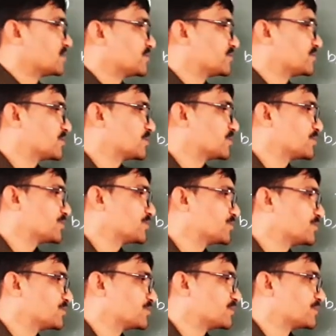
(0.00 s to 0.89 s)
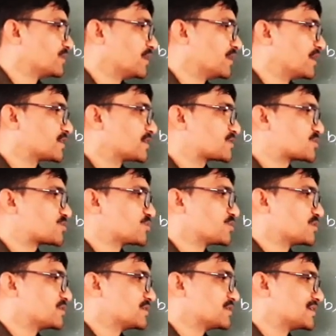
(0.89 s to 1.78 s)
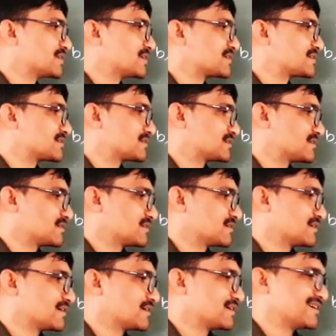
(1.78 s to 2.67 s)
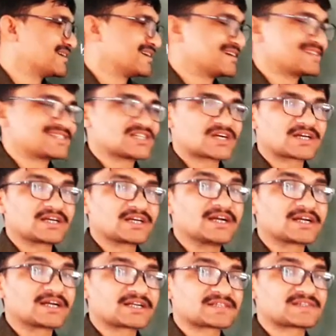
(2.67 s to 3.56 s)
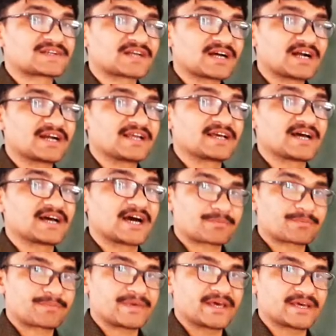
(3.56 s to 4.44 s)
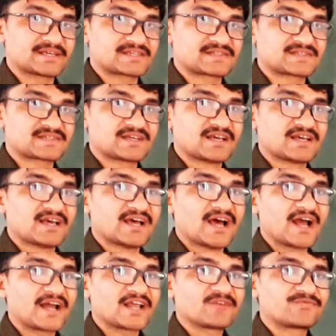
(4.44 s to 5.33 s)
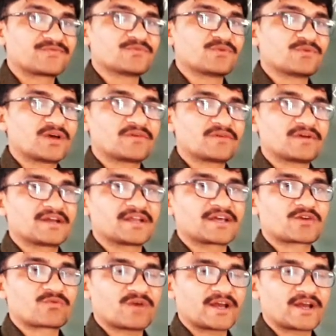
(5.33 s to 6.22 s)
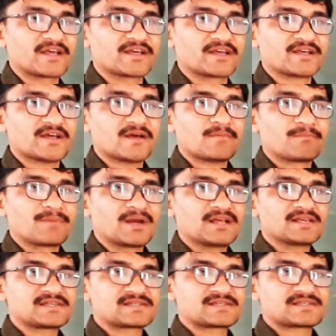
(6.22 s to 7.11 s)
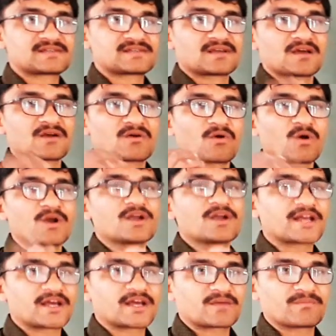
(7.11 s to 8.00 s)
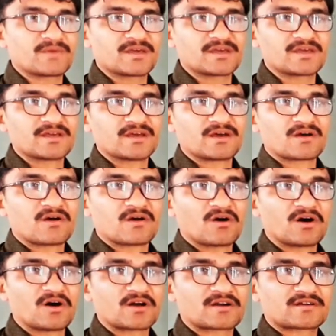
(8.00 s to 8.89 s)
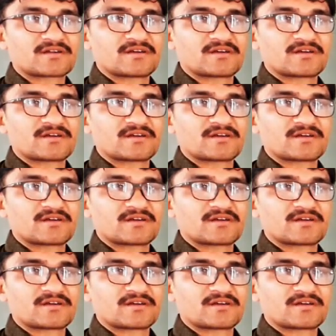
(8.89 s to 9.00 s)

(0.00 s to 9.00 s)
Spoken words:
you understood these journal entries regarding RPS. And if you have any query, please contact me, or